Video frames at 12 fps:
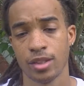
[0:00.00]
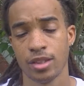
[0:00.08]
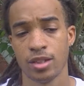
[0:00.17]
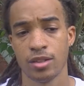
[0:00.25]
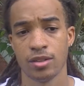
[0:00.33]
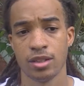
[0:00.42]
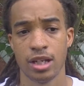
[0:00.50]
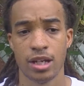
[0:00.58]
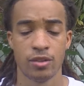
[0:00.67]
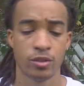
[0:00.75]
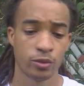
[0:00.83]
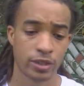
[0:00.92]
I
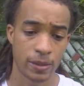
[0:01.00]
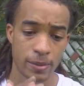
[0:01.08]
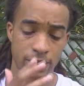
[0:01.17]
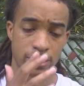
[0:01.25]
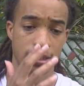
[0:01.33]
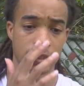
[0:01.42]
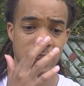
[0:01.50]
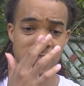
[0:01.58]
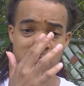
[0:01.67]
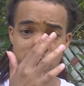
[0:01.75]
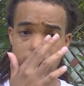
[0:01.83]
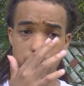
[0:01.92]
don't know if that makes any
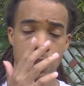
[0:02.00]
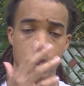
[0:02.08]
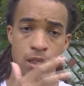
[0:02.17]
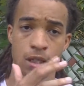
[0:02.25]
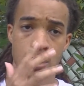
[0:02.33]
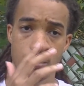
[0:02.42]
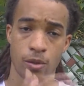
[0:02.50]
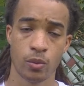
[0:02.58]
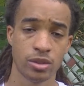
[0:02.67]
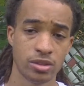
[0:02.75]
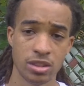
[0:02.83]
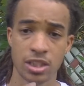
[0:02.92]
sense. But
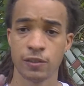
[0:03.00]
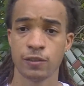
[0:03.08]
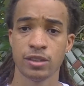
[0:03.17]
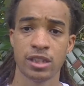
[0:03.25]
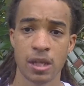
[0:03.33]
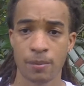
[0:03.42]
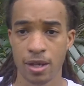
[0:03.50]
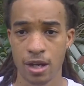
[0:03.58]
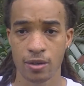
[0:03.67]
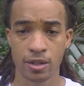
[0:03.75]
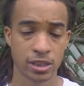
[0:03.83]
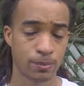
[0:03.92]
once you give up that
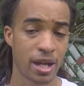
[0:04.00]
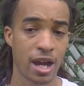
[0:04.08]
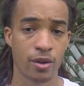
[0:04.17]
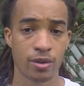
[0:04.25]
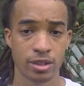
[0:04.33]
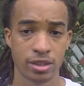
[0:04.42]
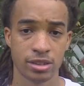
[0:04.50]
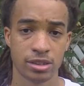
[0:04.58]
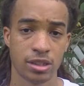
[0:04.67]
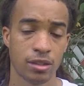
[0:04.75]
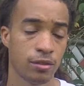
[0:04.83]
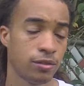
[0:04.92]
power, that's power in
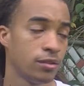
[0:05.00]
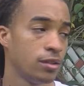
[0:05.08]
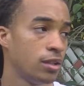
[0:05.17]
itself.